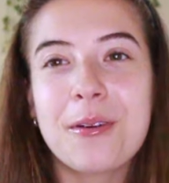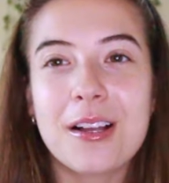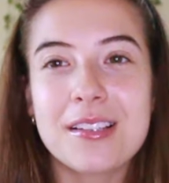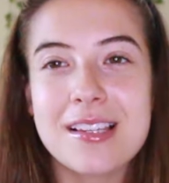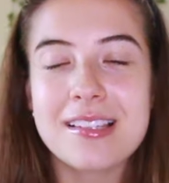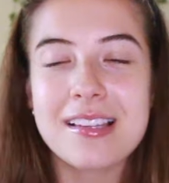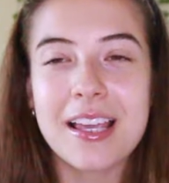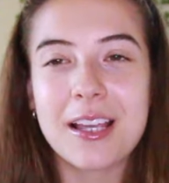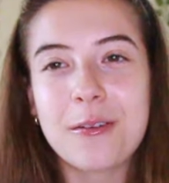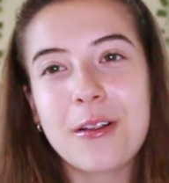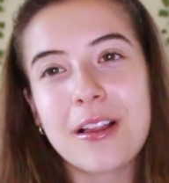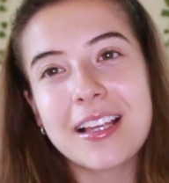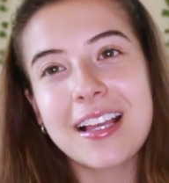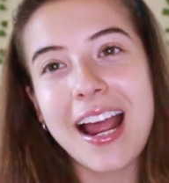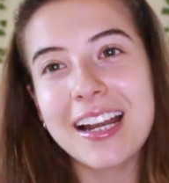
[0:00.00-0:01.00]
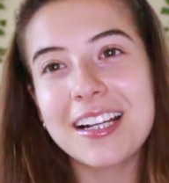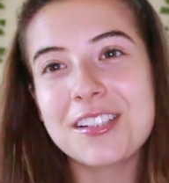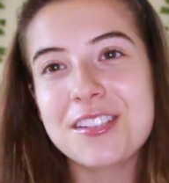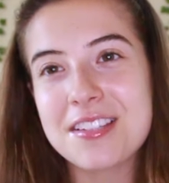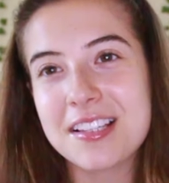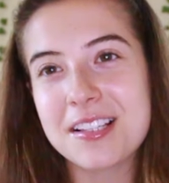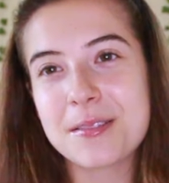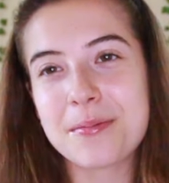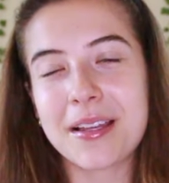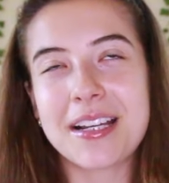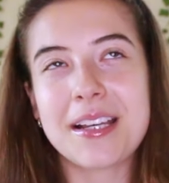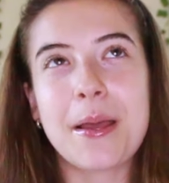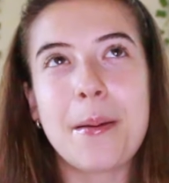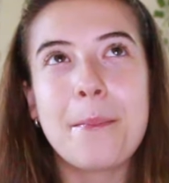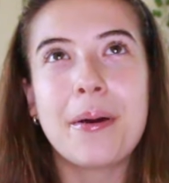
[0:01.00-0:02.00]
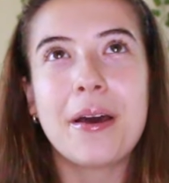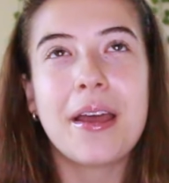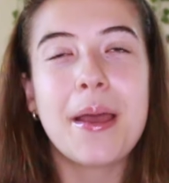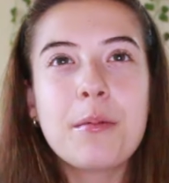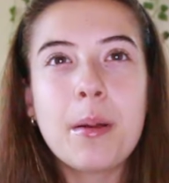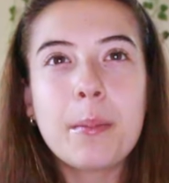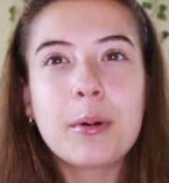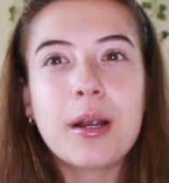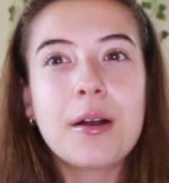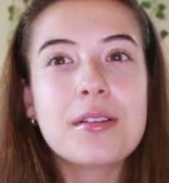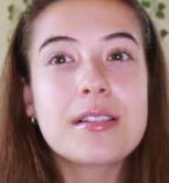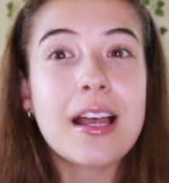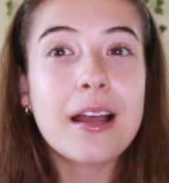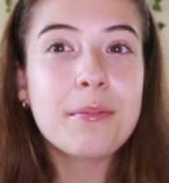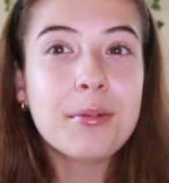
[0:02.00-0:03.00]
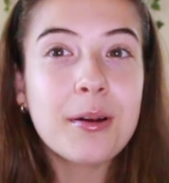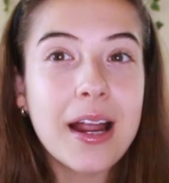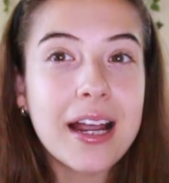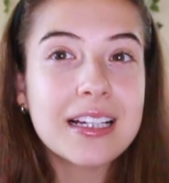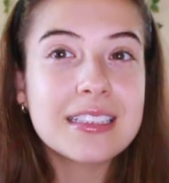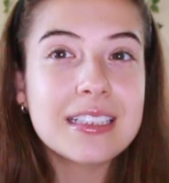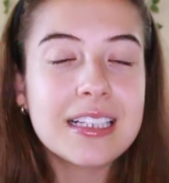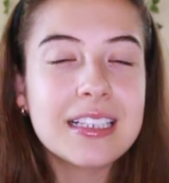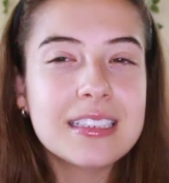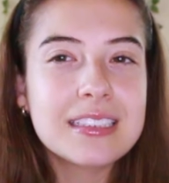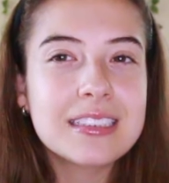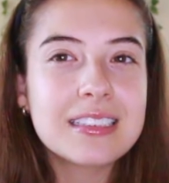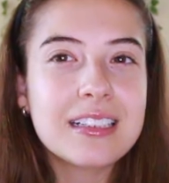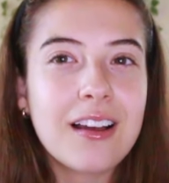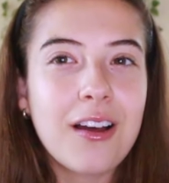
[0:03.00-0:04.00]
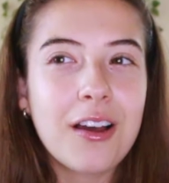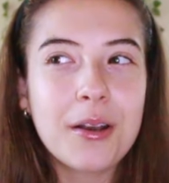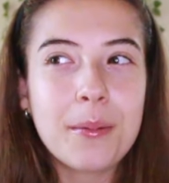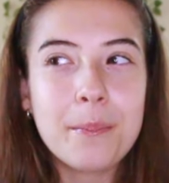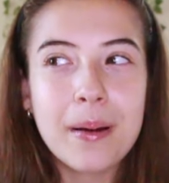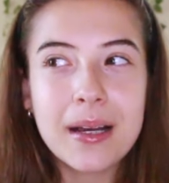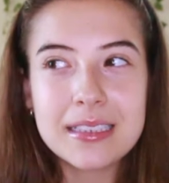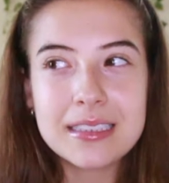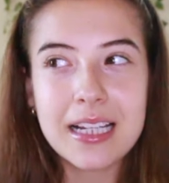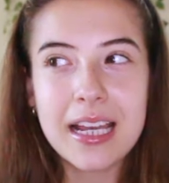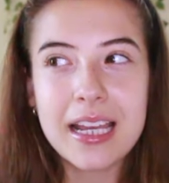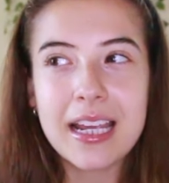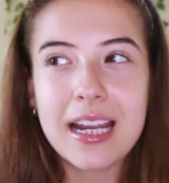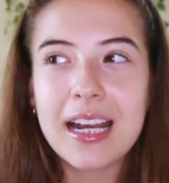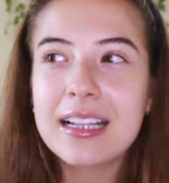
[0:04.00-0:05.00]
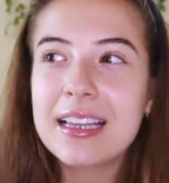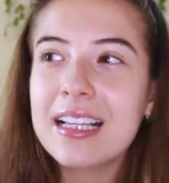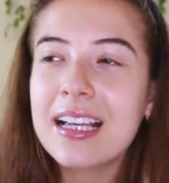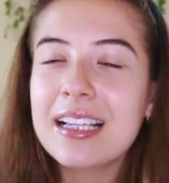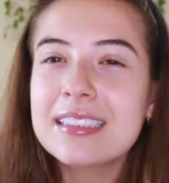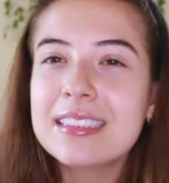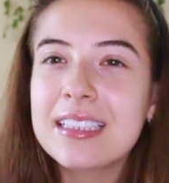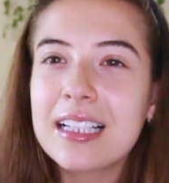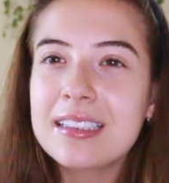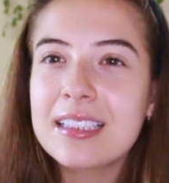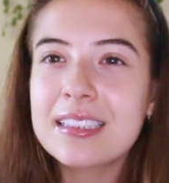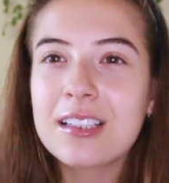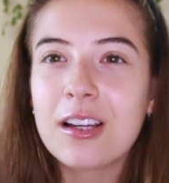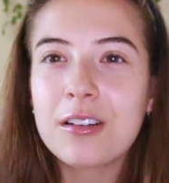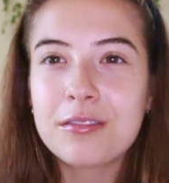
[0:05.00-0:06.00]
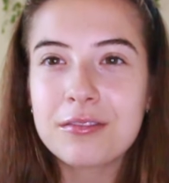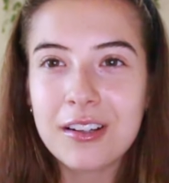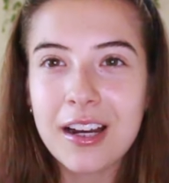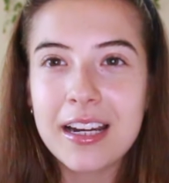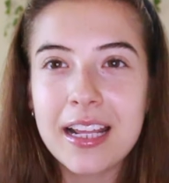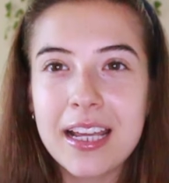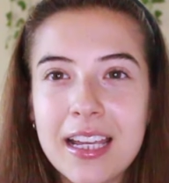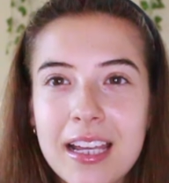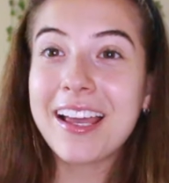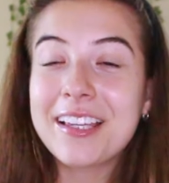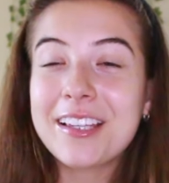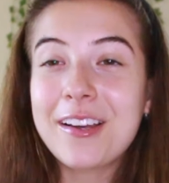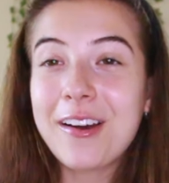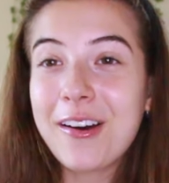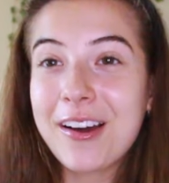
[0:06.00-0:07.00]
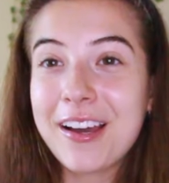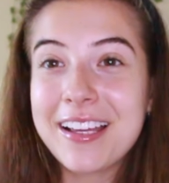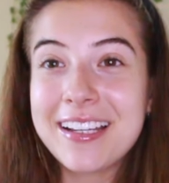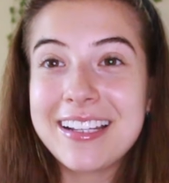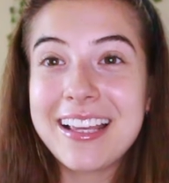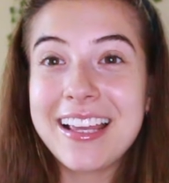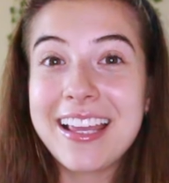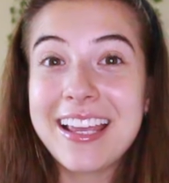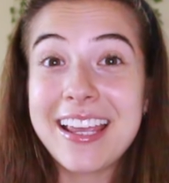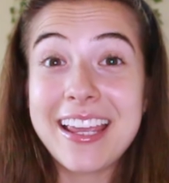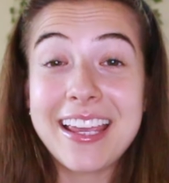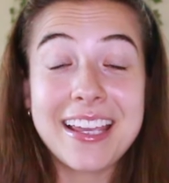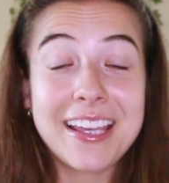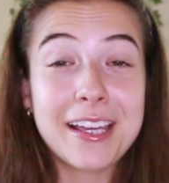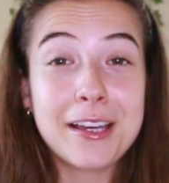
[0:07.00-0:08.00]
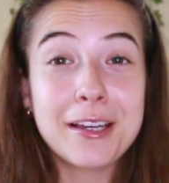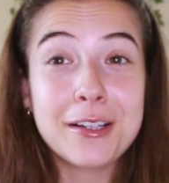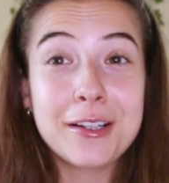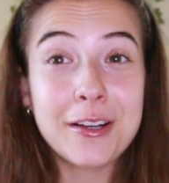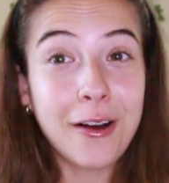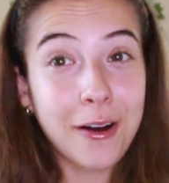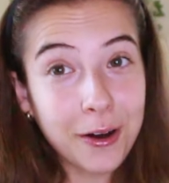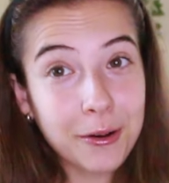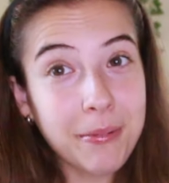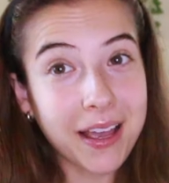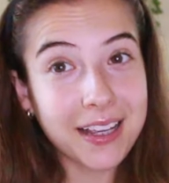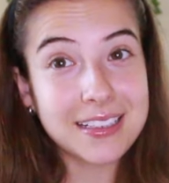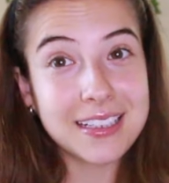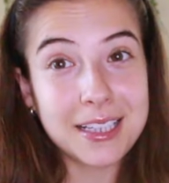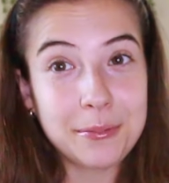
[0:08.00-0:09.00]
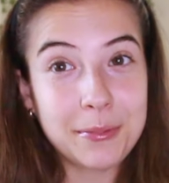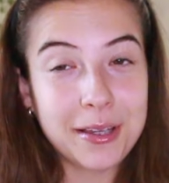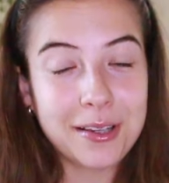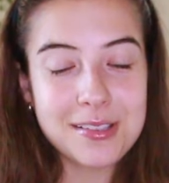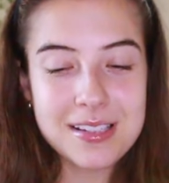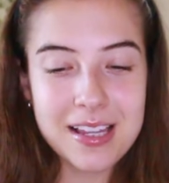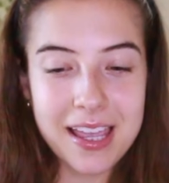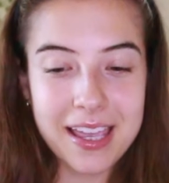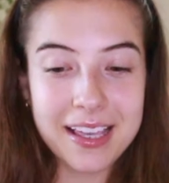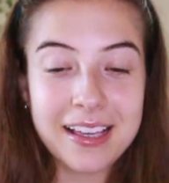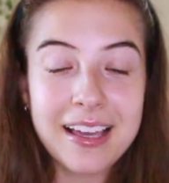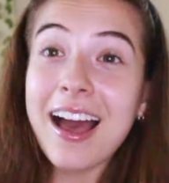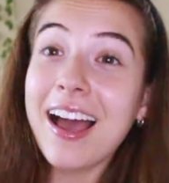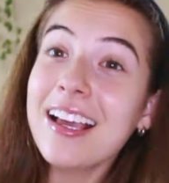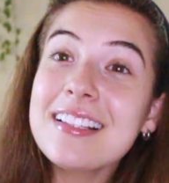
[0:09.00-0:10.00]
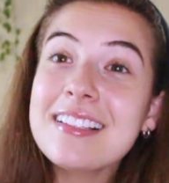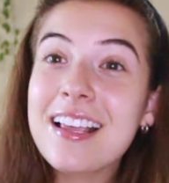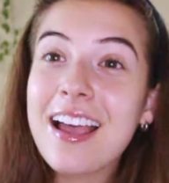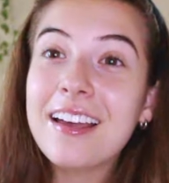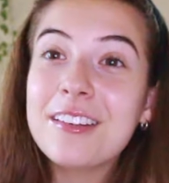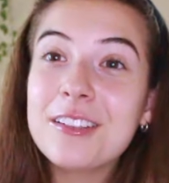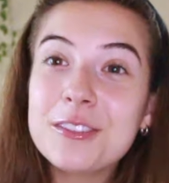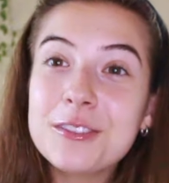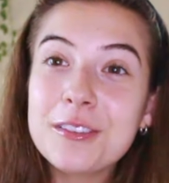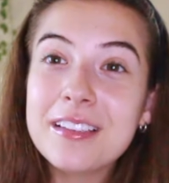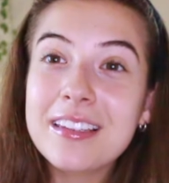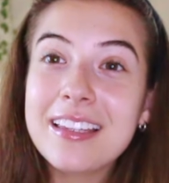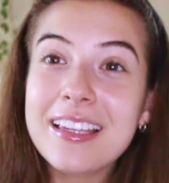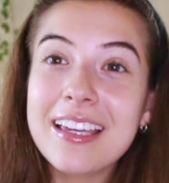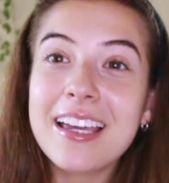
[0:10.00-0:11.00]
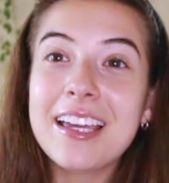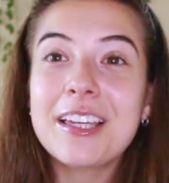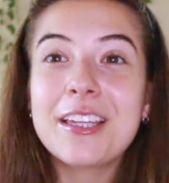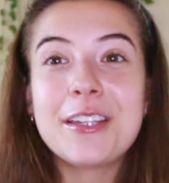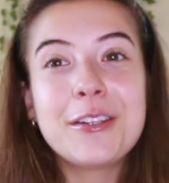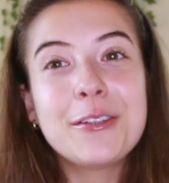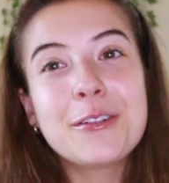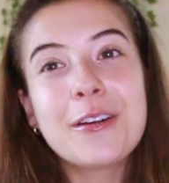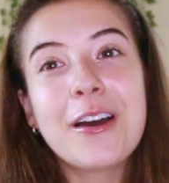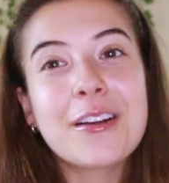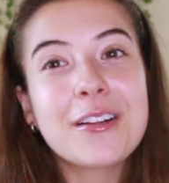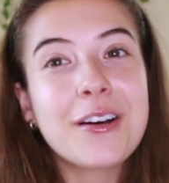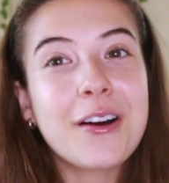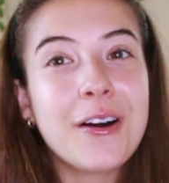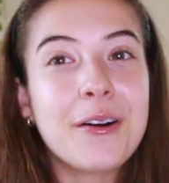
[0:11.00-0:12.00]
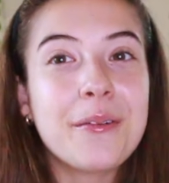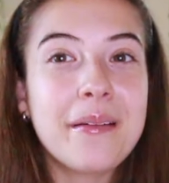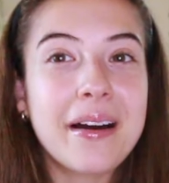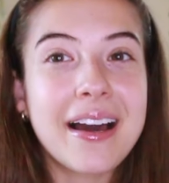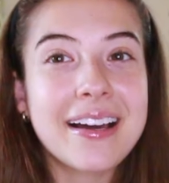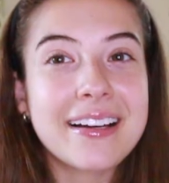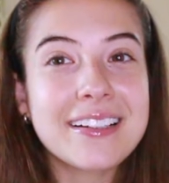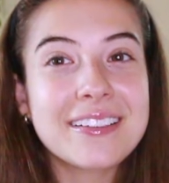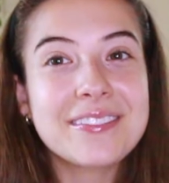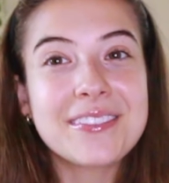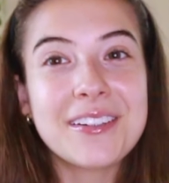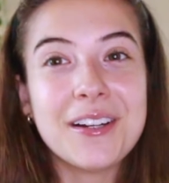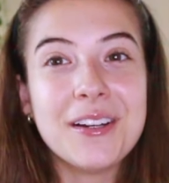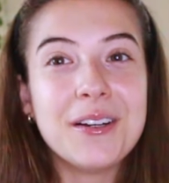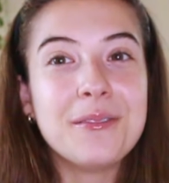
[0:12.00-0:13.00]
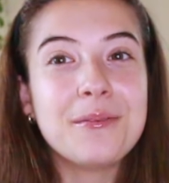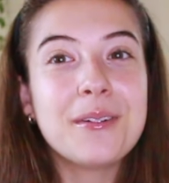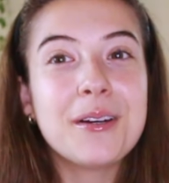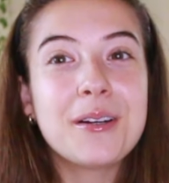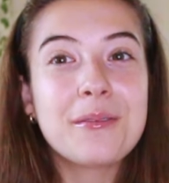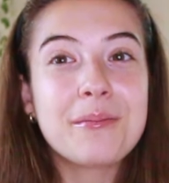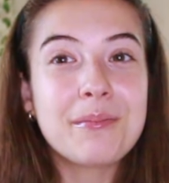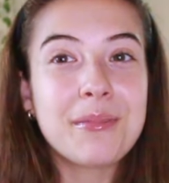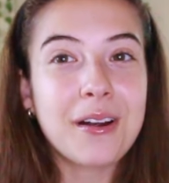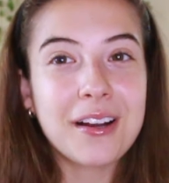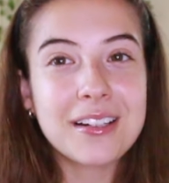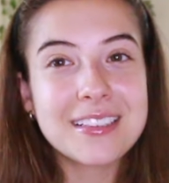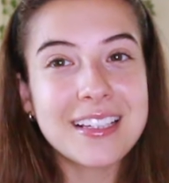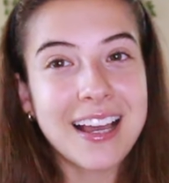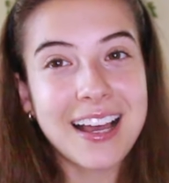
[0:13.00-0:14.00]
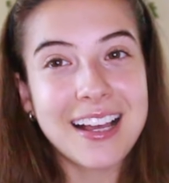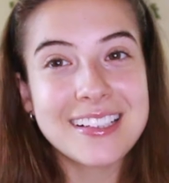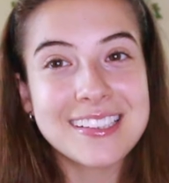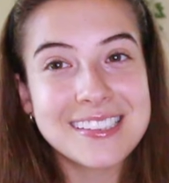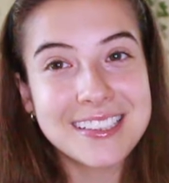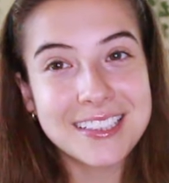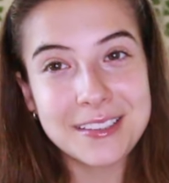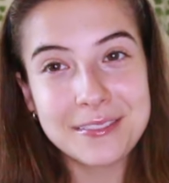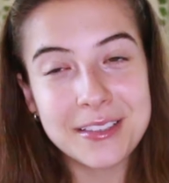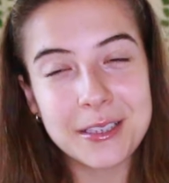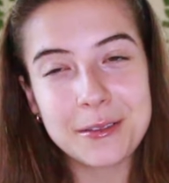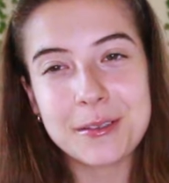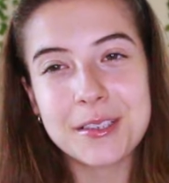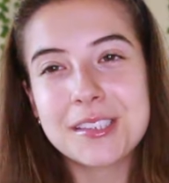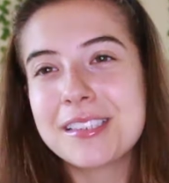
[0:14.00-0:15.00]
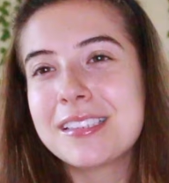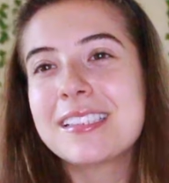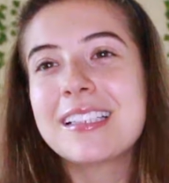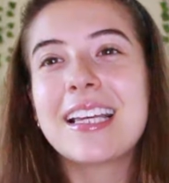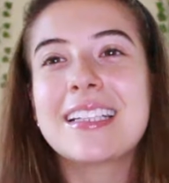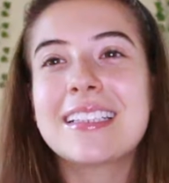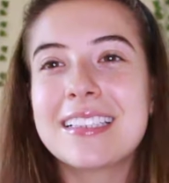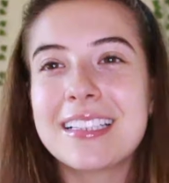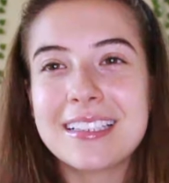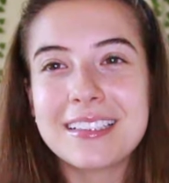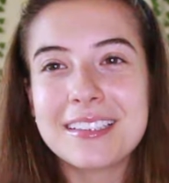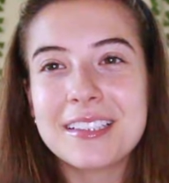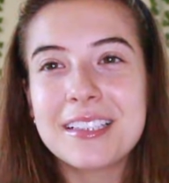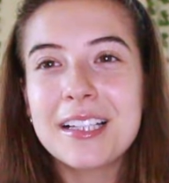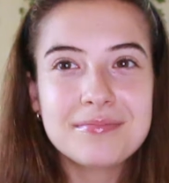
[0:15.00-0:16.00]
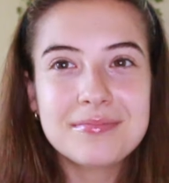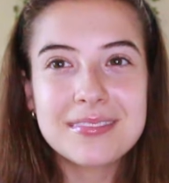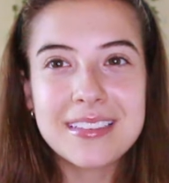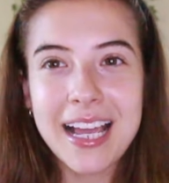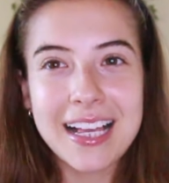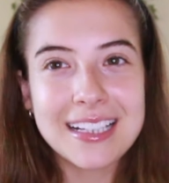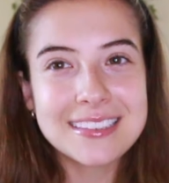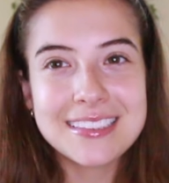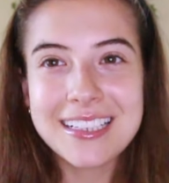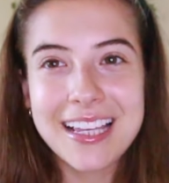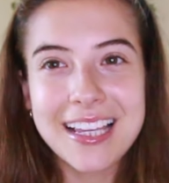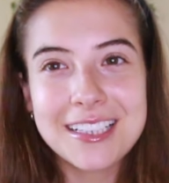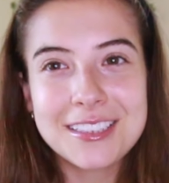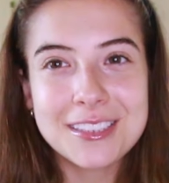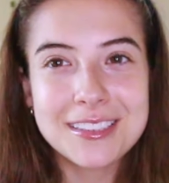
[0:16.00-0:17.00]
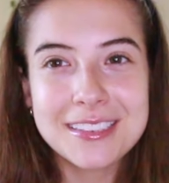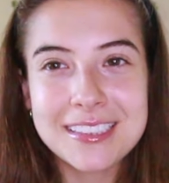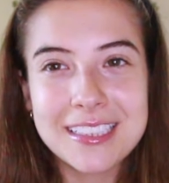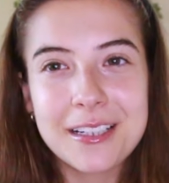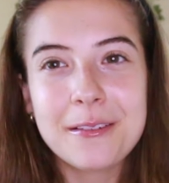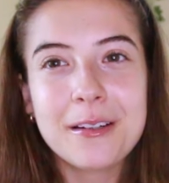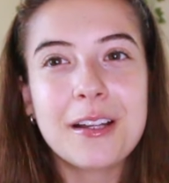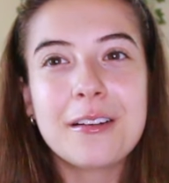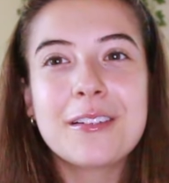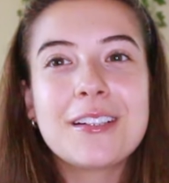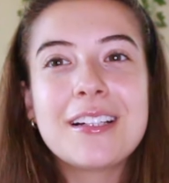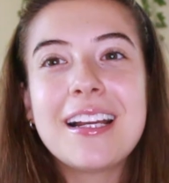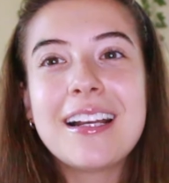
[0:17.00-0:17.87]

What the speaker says: process like? Well, I kind of just explained it, but remember I was at practice on a Monday, and I think I sent this on a Friday. I got a callback email saying, hi Skylar Joyly, you got a callback from broadcast TV, which is like the casting agency or whatever.